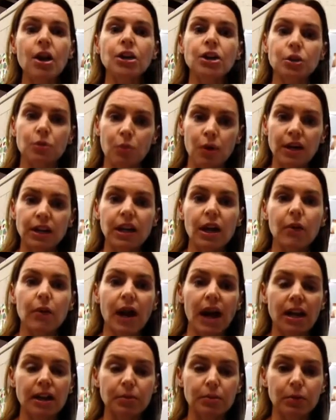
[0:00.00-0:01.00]
you want to go
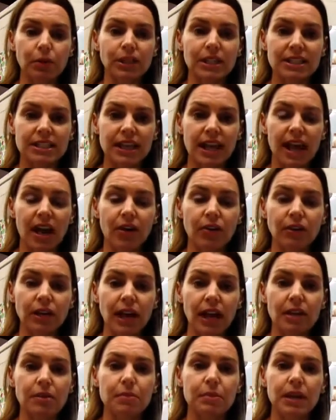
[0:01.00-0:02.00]
ahead and put it down
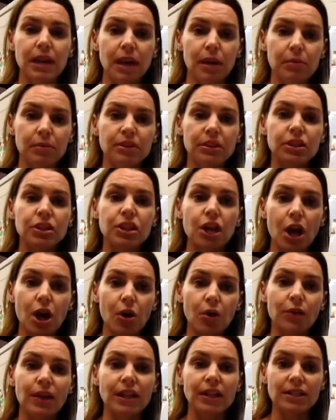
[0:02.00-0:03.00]
and be able to
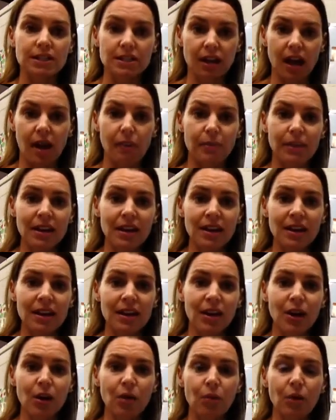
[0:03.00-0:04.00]
know that it's coming.
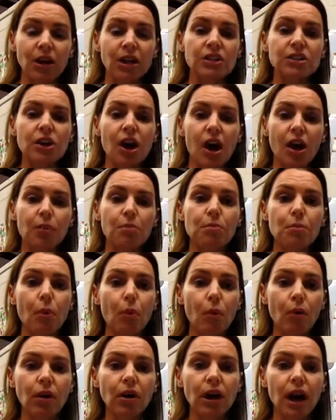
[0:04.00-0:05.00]
We're going to talk
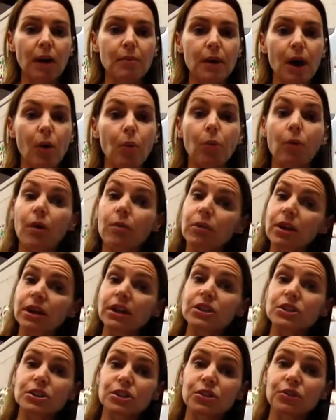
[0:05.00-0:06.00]
more about what we're
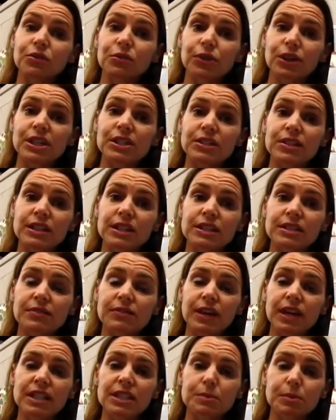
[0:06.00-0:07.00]
going to do for each of these
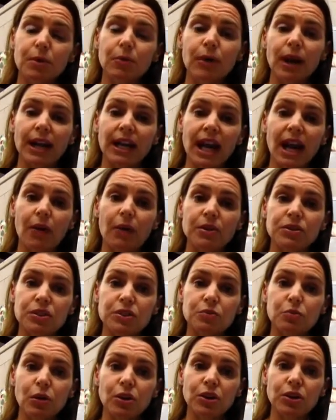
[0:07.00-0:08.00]
events, but right now I
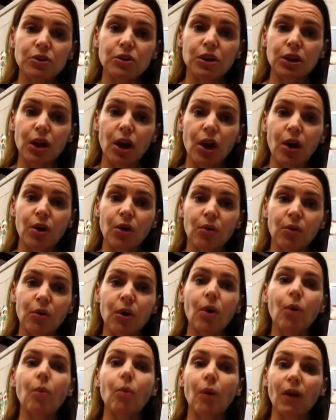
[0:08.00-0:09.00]
just want you to know
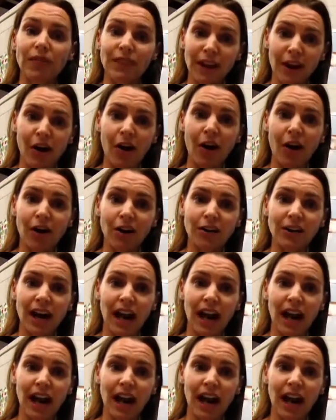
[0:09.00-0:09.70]
what they are,